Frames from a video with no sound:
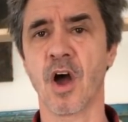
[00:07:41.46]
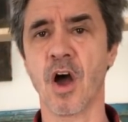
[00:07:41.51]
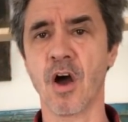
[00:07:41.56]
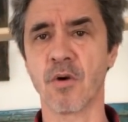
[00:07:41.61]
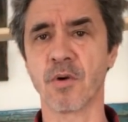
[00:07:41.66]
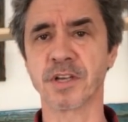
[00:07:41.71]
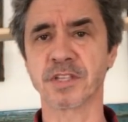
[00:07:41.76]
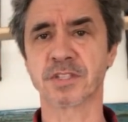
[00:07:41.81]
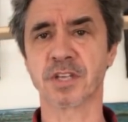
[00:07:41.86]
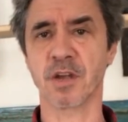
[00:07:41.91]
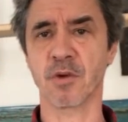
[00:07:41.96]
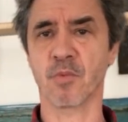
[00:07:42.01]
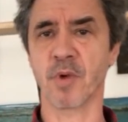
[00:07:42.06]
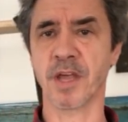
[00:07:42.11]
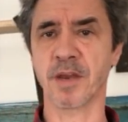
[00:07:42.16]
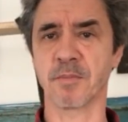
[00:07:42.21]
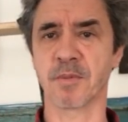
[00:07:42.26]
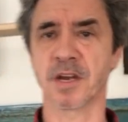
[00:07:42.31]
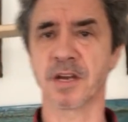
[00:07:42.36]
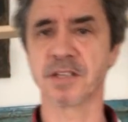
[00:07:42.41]
Oh,
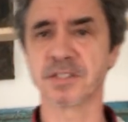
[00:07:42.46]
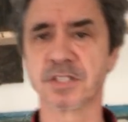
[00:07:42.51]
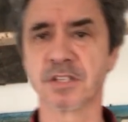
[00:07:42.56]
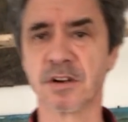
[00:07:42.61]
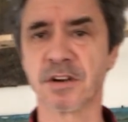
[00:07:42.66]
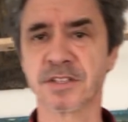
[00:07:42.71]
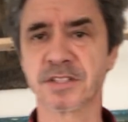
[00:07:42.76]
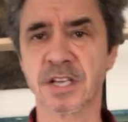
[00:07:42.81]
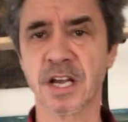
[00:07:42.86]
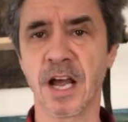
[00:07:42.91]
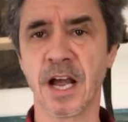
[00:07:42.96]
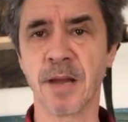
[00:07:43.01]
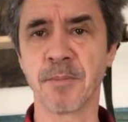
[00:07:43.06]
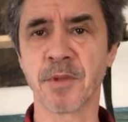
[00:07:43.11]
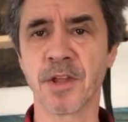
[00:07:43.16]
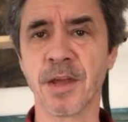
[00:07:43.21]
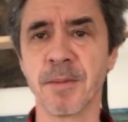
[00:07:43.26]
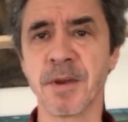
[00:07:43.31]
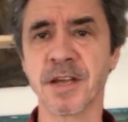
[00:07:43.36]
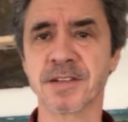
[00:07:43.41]
wait a minute. Is there a
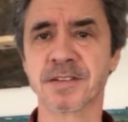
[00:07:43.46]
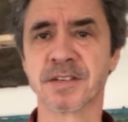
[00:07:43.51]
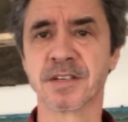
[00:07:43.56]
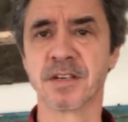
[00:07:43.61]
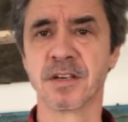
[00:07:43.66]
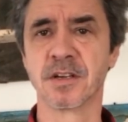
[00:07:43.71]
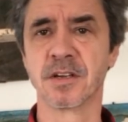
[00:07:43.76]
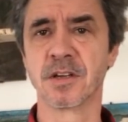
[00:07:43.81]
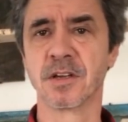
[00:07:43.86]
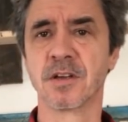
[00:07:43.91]
time limit?